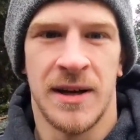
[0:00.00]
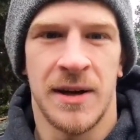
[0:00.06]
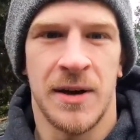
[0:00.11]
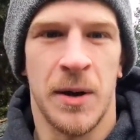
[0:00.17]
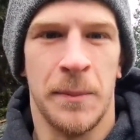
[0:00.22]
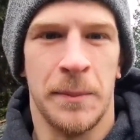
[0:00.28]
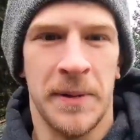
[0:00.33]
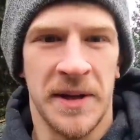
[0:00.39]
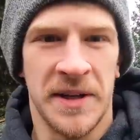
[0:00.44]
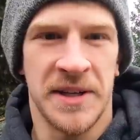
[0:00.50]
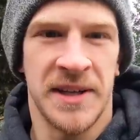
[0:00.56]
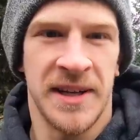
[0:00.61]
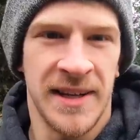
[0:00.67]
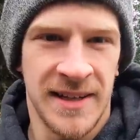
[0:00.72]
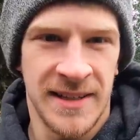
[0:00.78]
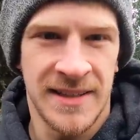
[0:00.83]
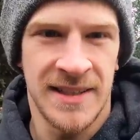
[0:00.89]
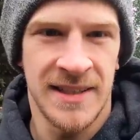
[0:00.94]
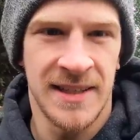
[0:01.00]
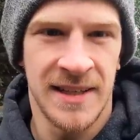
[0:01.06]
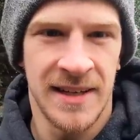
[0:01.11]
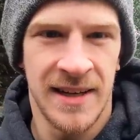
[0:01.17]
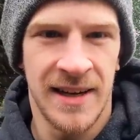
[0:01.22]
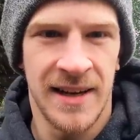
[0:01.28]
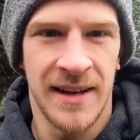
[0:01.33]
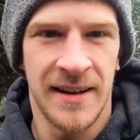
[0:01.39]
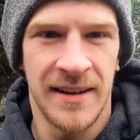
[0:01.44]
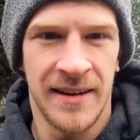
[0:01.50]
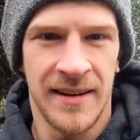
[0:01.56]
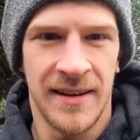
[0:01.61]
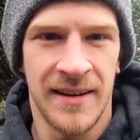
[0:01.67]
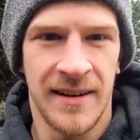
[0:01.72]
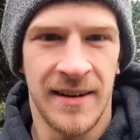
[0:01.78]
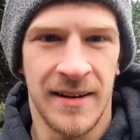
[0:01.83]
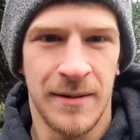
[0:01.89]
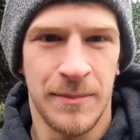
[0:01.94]
got bitch tits, and
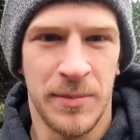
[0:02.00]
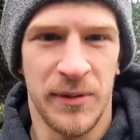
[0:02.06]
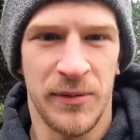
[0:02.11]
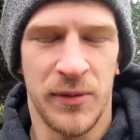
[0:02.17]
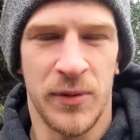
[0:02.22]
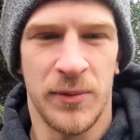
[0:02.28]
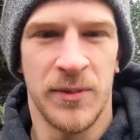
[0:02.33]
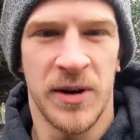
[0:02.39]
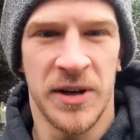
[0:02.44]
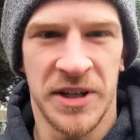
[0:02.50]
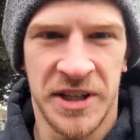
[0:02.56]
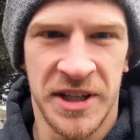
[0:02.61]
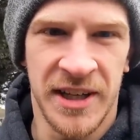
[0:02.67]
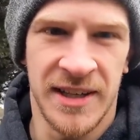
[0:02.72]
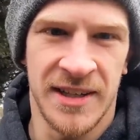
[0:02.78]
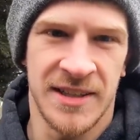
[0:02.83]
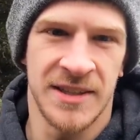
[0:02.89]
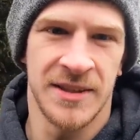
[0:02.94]
performed like shit.